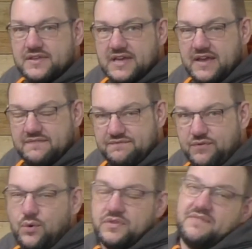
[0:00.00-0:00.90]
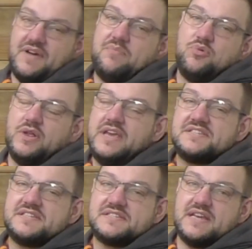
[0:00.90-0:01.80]
the 4th of April,
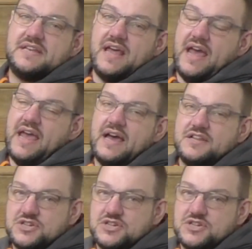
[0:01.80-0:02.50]
Easter Sunday,